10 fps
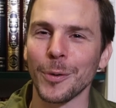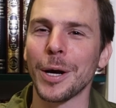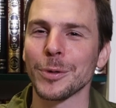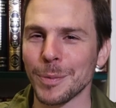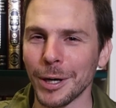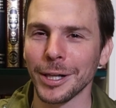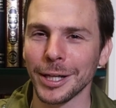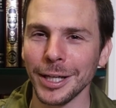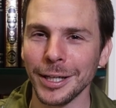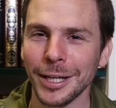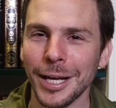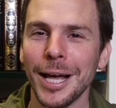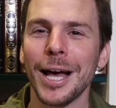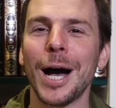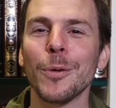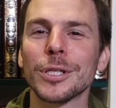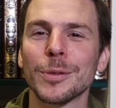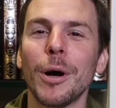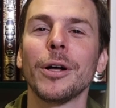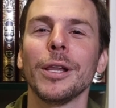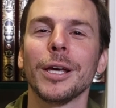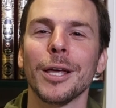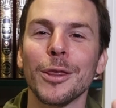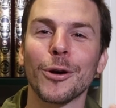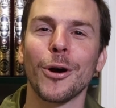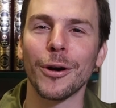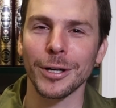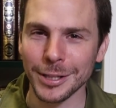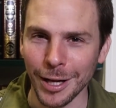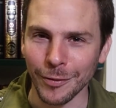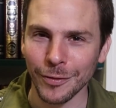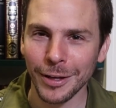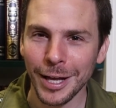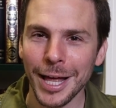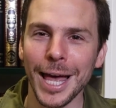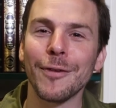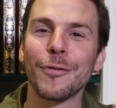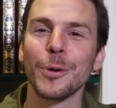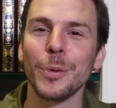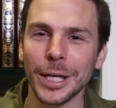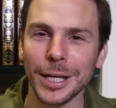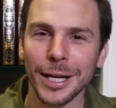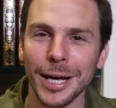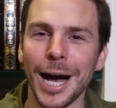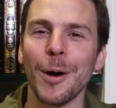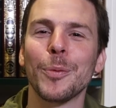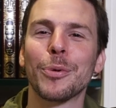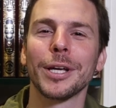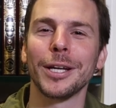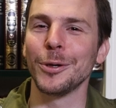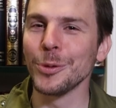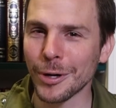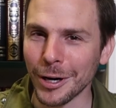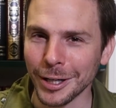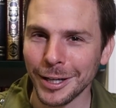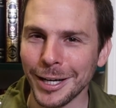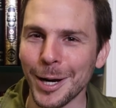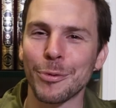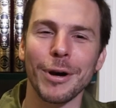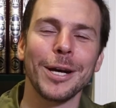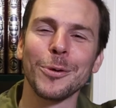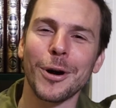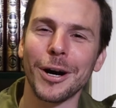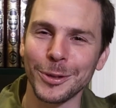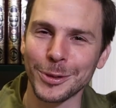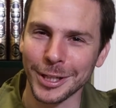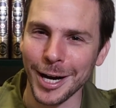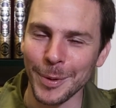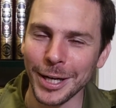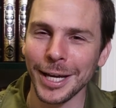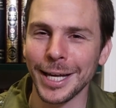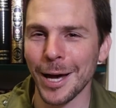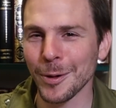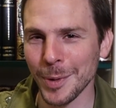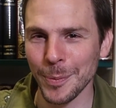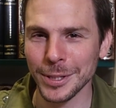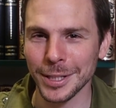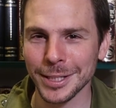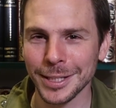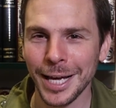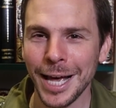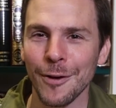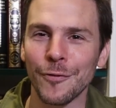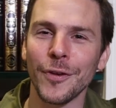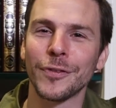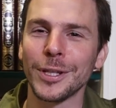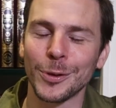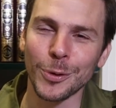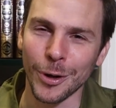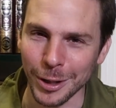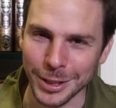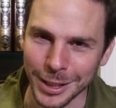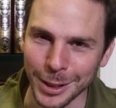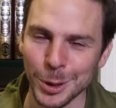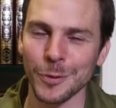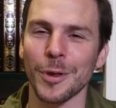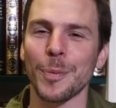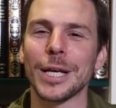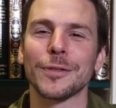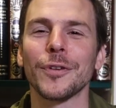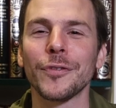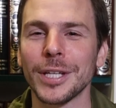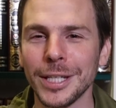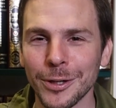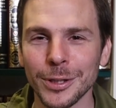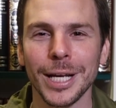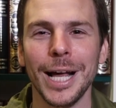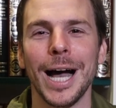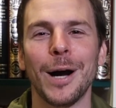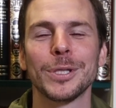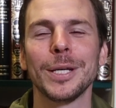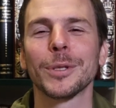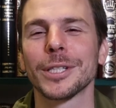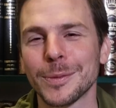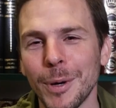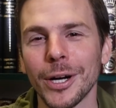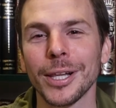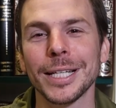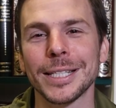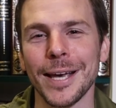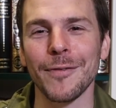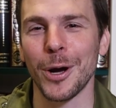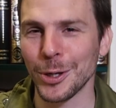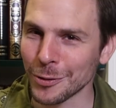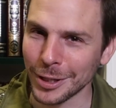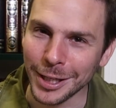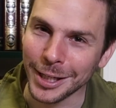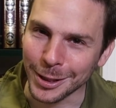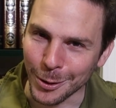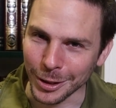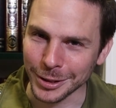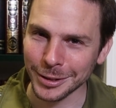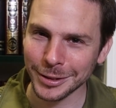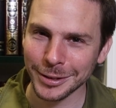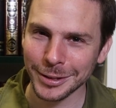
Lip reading: know what I was smuggling in? I was smuggling the car itself. Every week, I would bring in a new car. A brand new car used to come in, and that was my business. 52 cars a year. So for the past 15 years, I was able to smuggle in 780 cars.